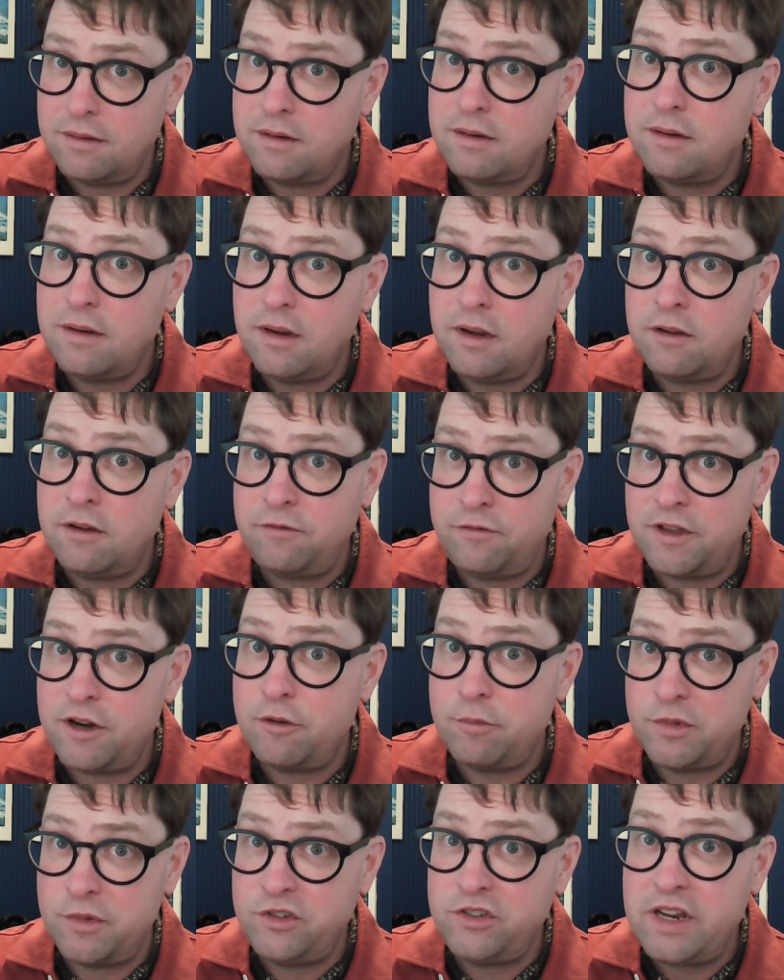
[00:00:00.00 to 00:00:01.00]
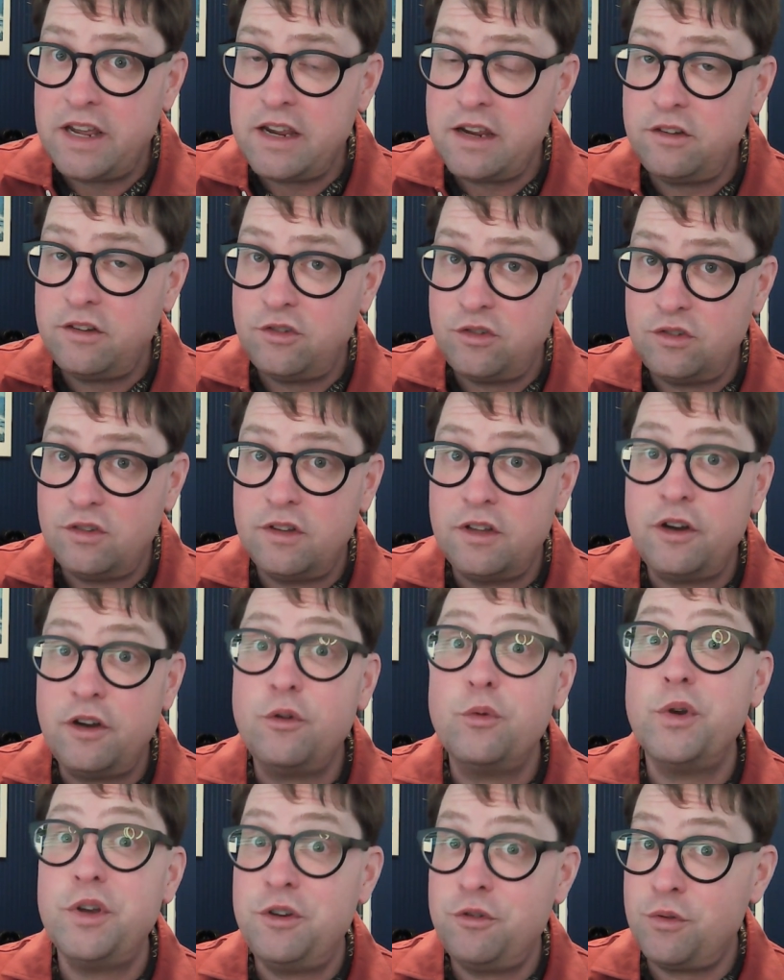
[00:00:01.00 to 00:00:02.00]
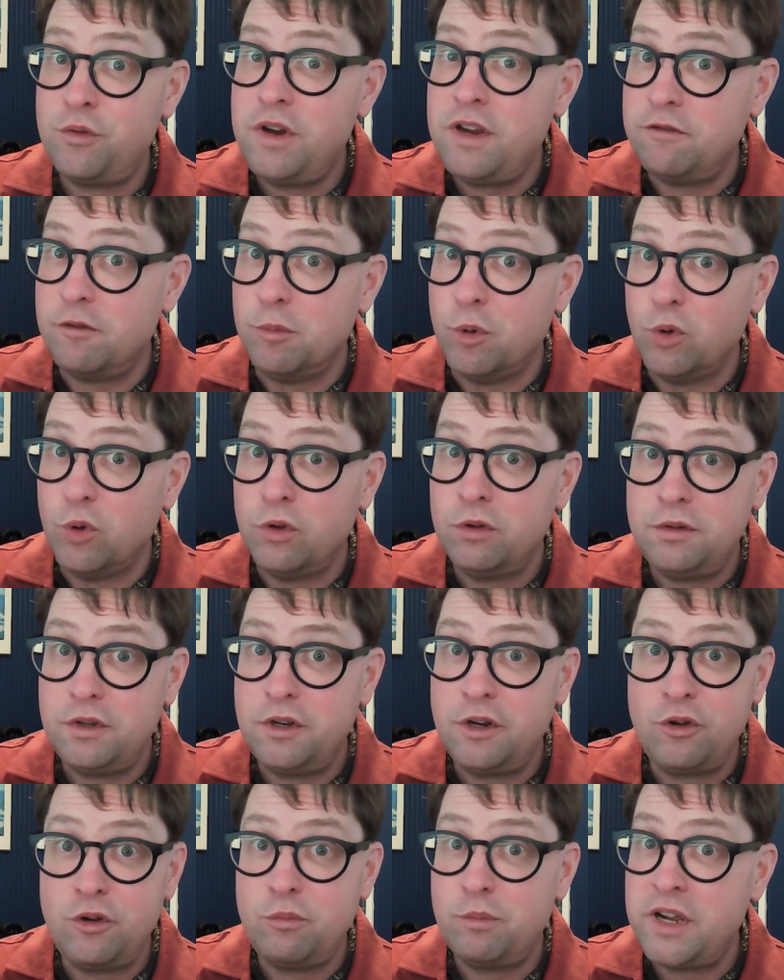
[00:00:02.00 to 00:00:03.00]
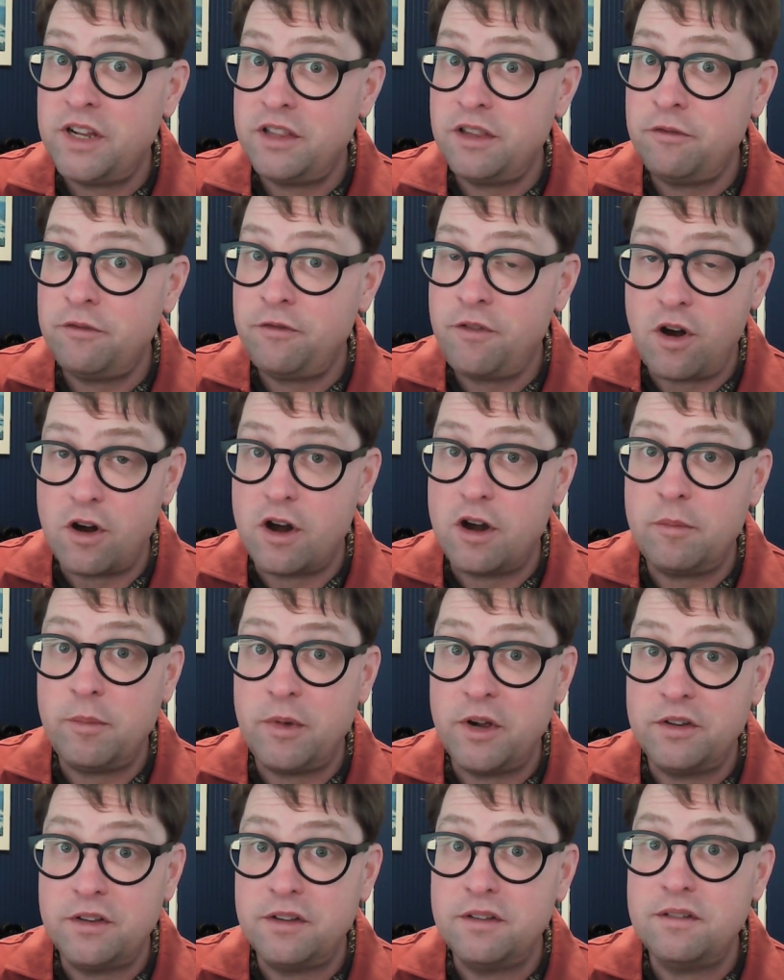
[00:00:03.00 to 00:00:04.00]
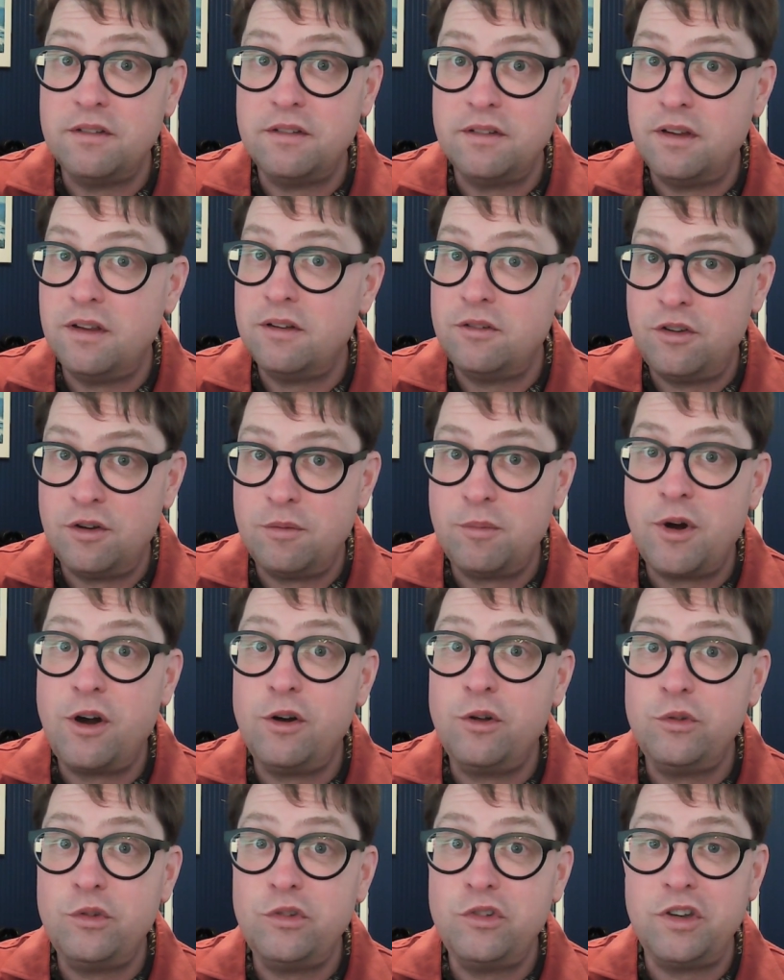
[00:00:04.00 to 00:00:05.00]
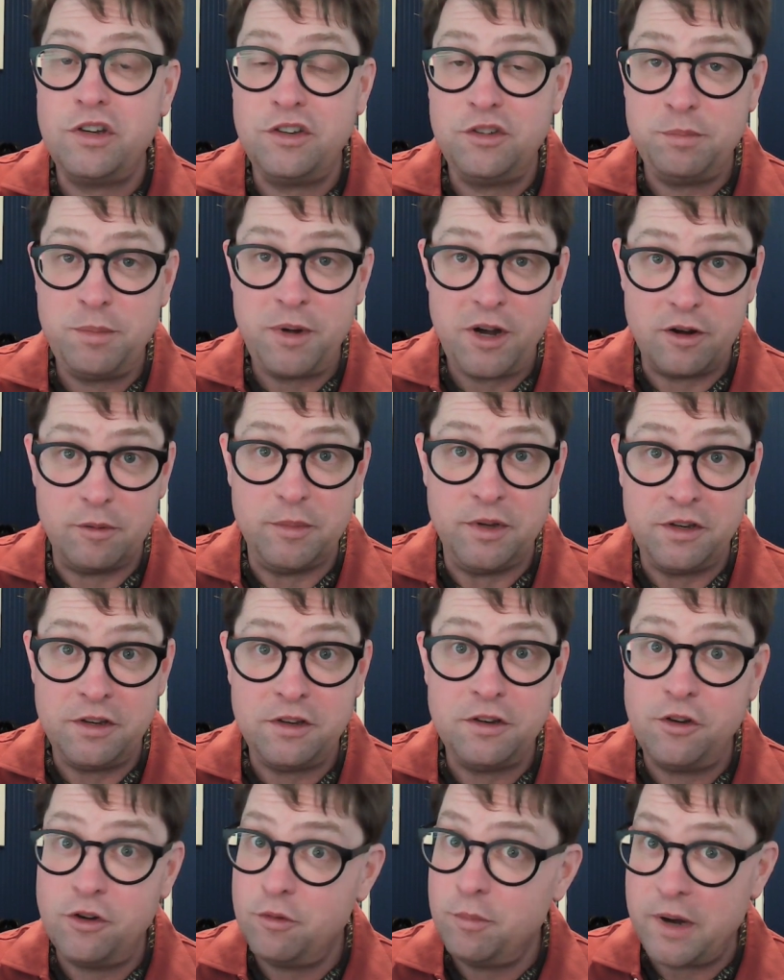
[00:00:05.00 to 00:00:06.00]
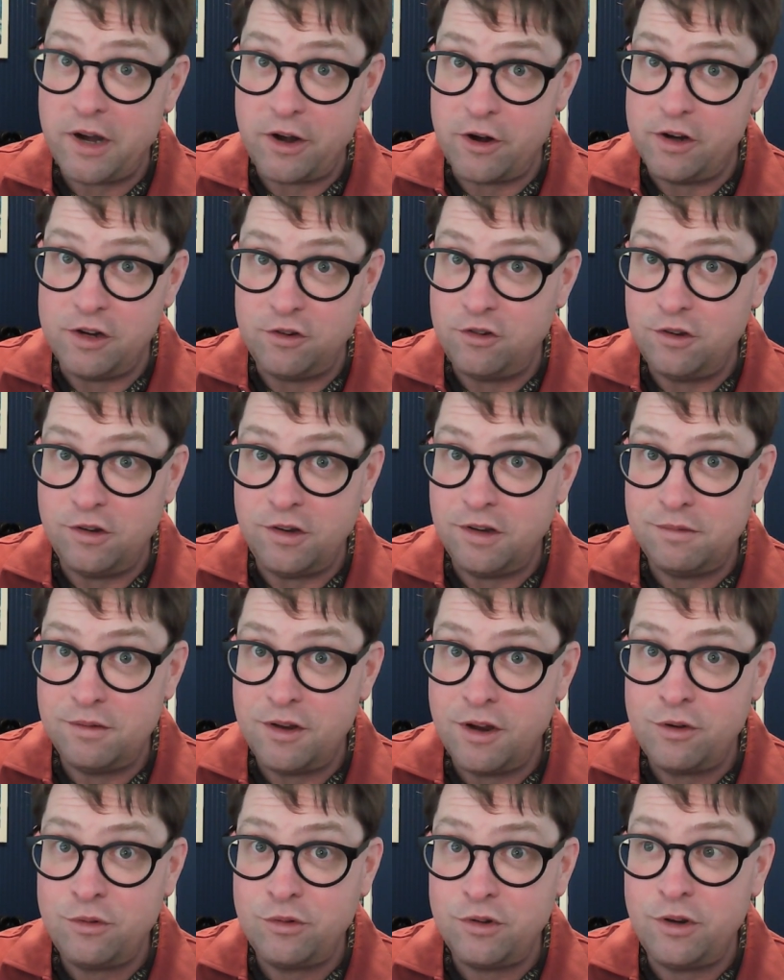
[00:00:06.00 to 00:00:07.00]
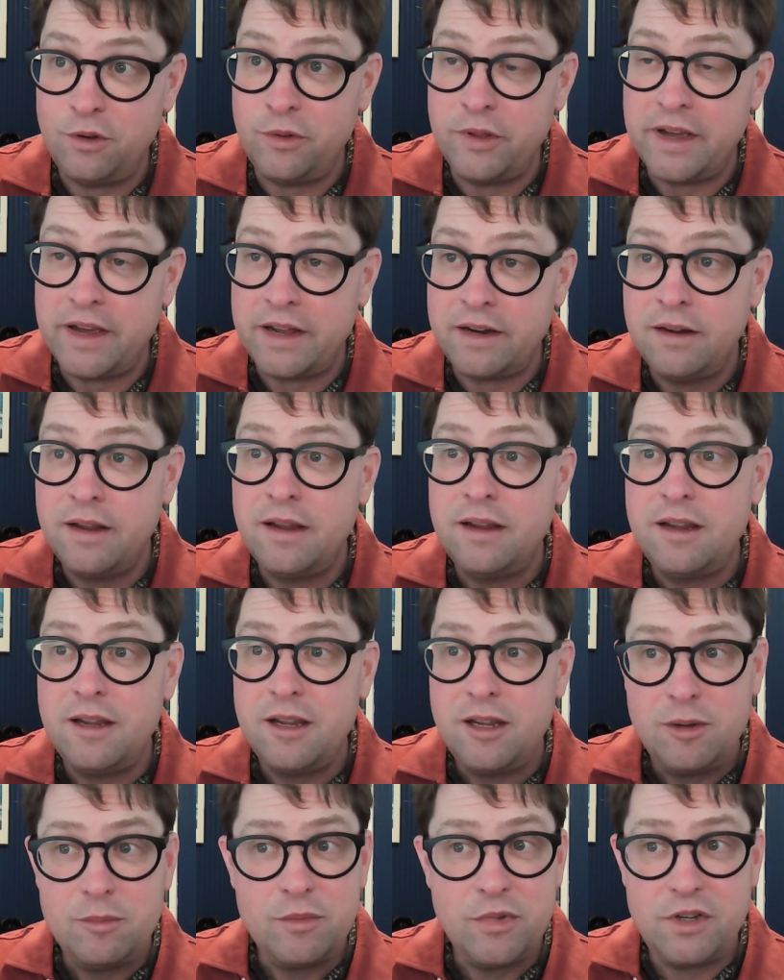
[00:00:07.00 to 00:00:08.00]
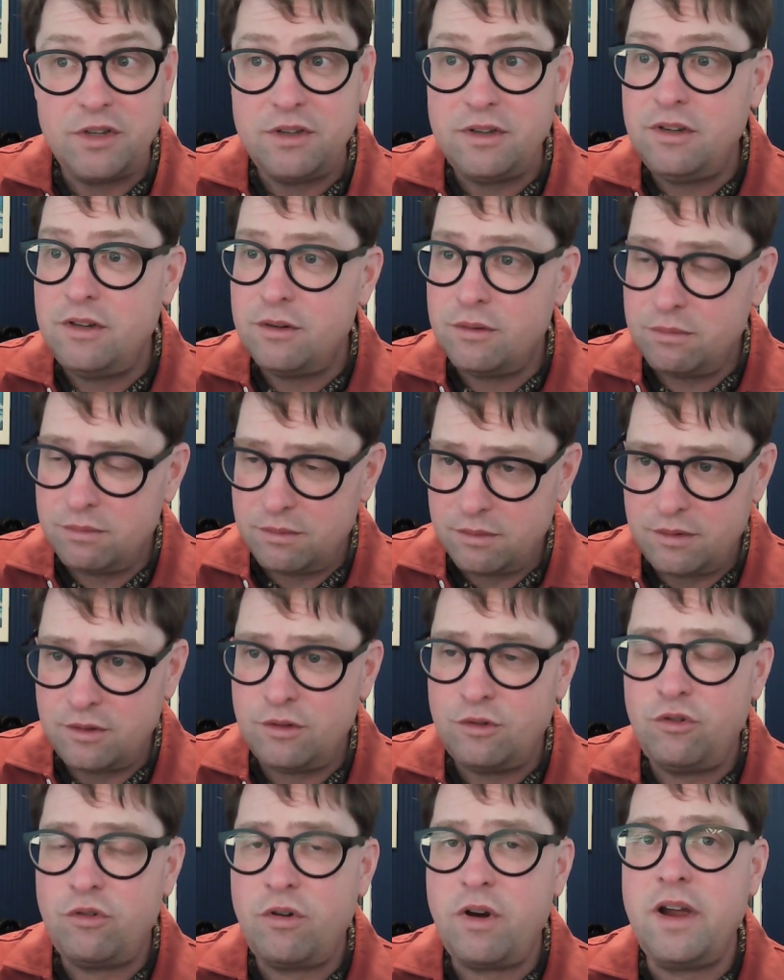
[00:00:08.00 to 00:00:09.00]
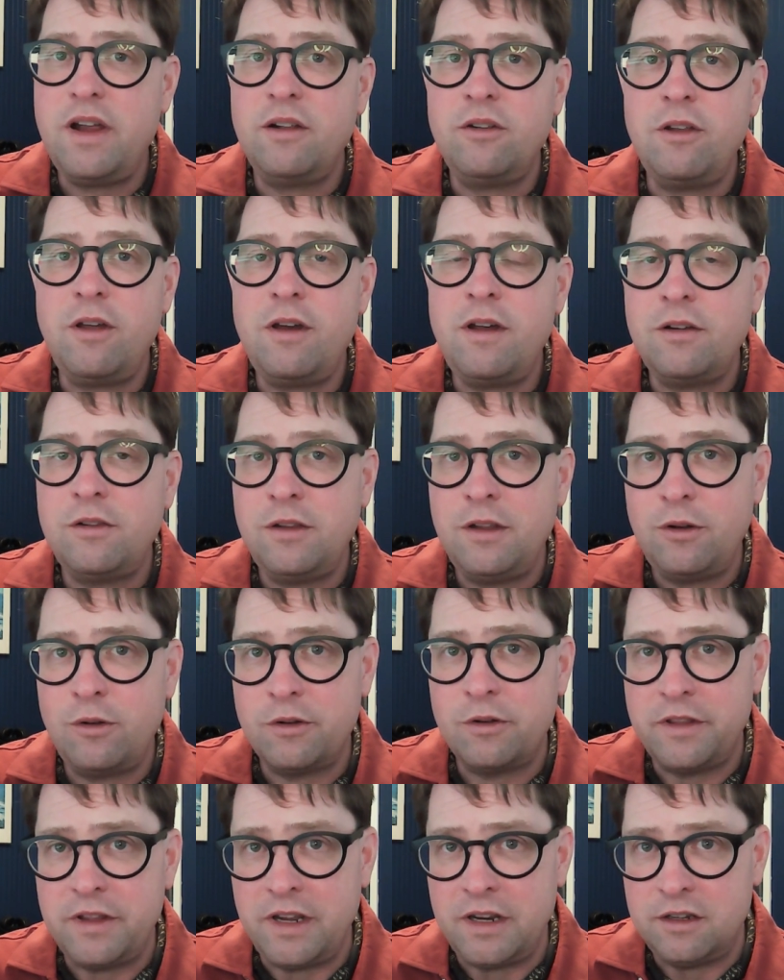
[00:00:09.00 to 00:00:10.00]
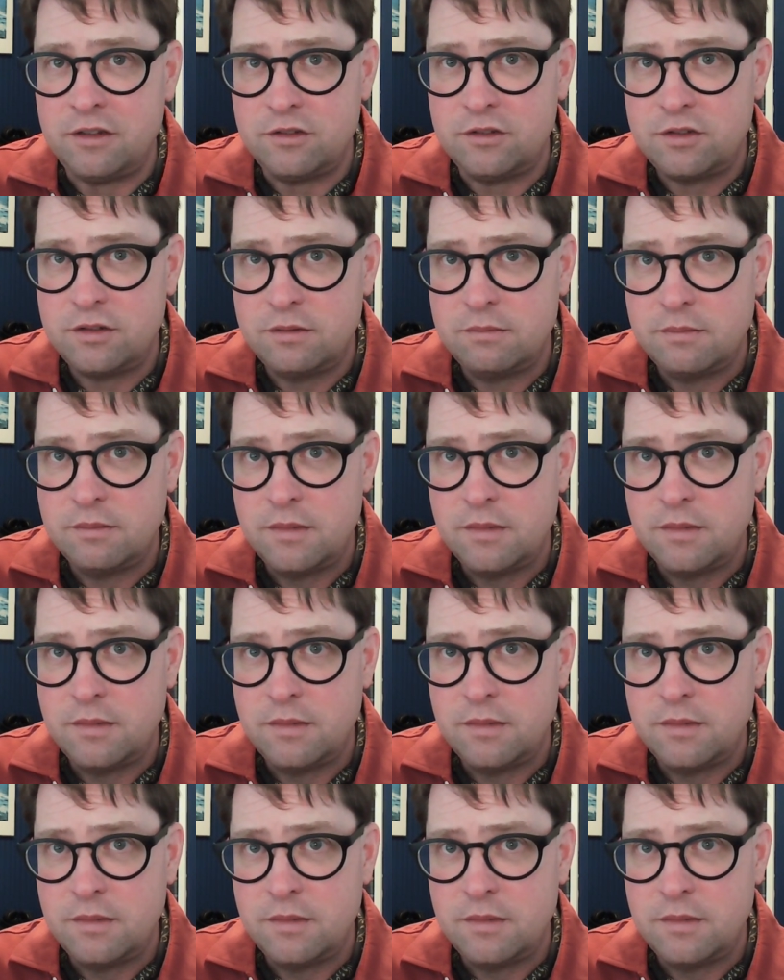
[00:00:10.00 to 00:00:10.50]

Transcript: if they're mistakes, they're retrievable. You don't bet the farm on tomorrow's experiment in your marriage. Don't do that. But you try a lot of little things.